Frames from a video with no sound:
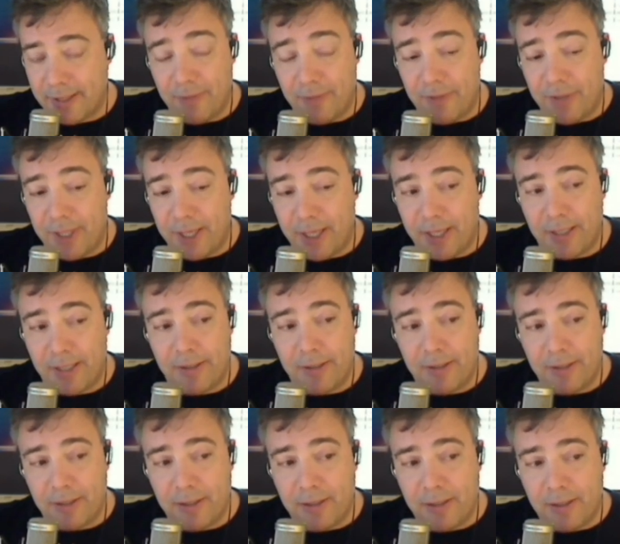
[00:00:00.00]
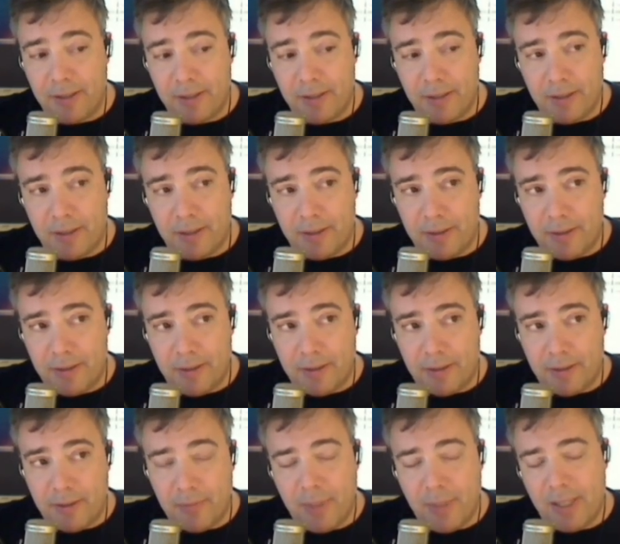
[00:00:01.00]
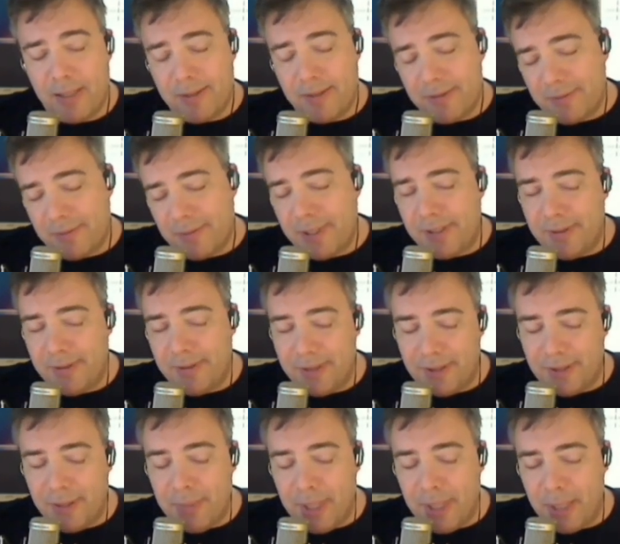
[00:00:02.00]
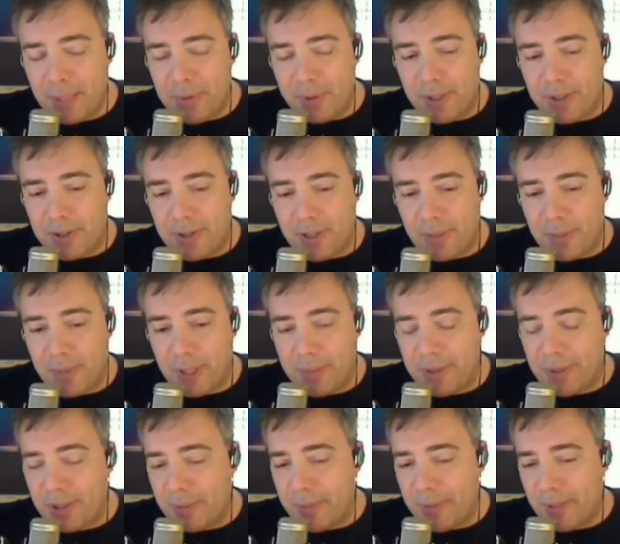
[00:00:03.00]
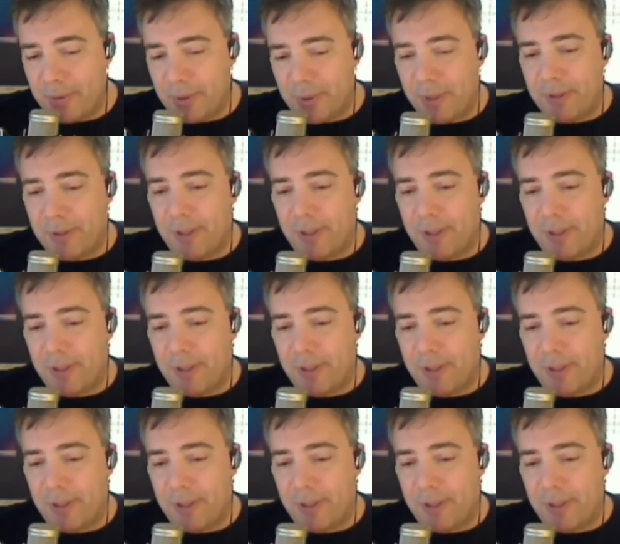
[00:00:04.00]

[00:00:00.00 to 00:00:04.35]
We don't understand can, why or who, but some people. Can. Well, we sometimes we understand why, but sometimes